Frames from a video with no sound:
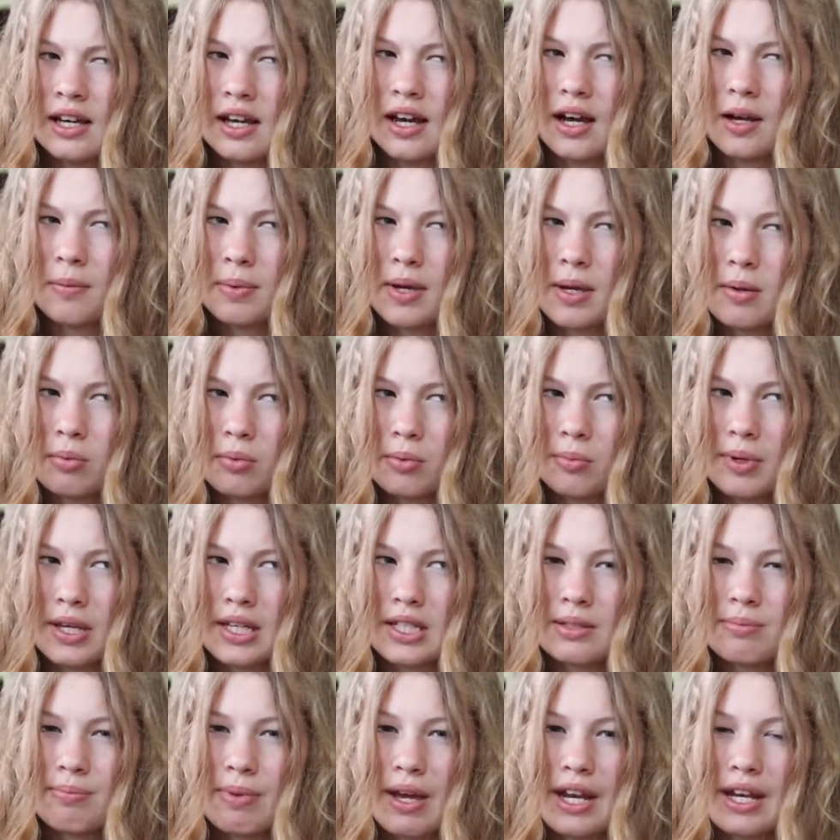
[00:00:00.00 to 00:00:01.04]
a
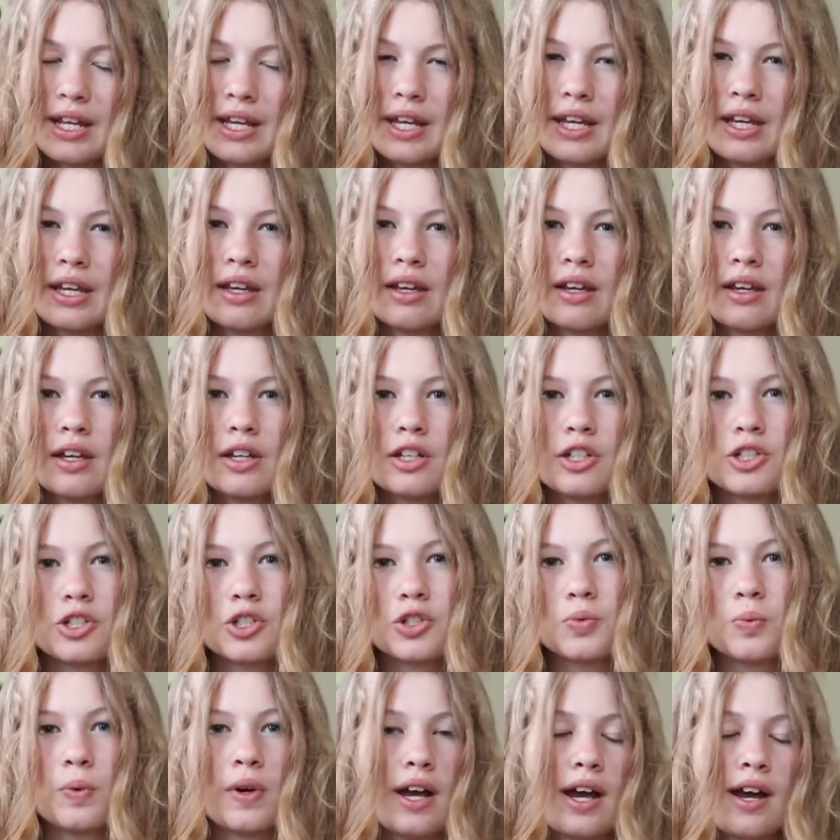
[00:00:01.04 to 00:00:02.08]
paper-based bedding,
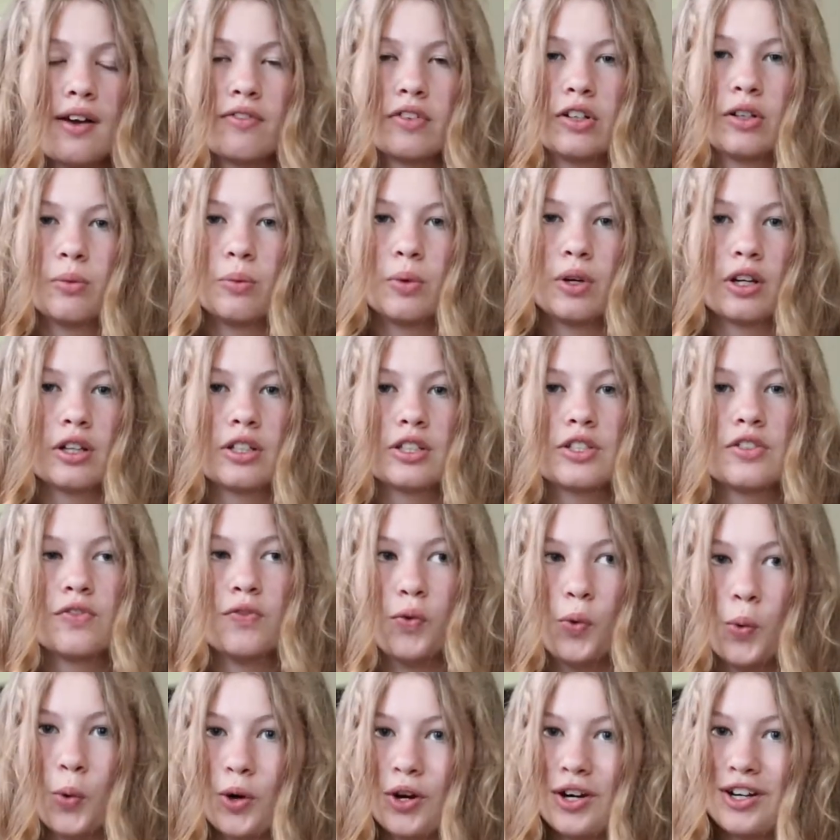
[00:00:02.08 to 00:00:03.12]
just whatever works
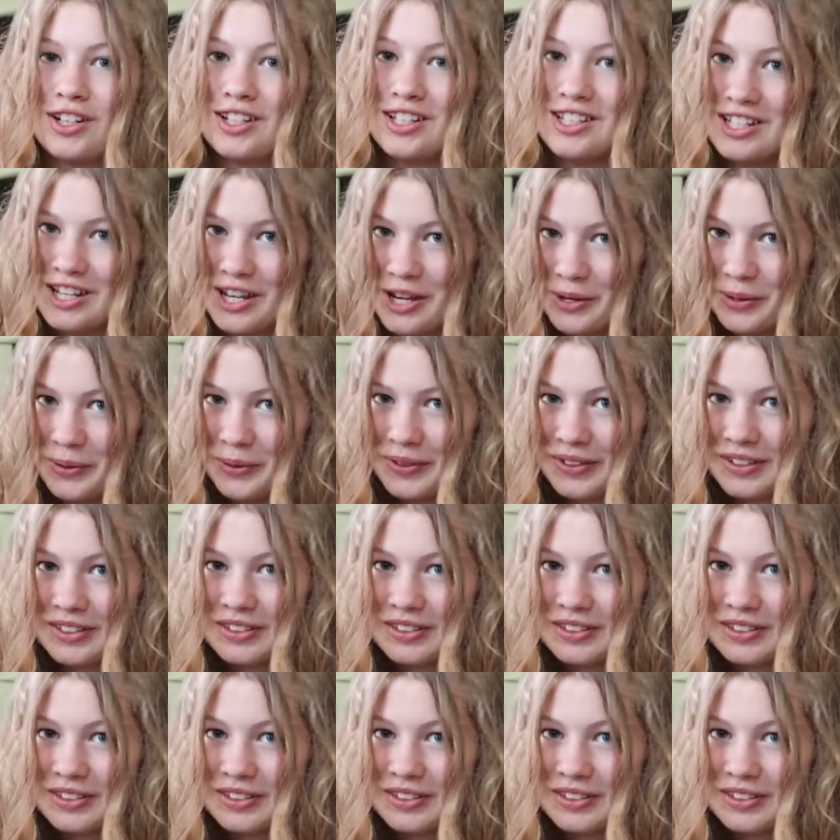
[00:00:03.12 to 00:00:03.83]
for you.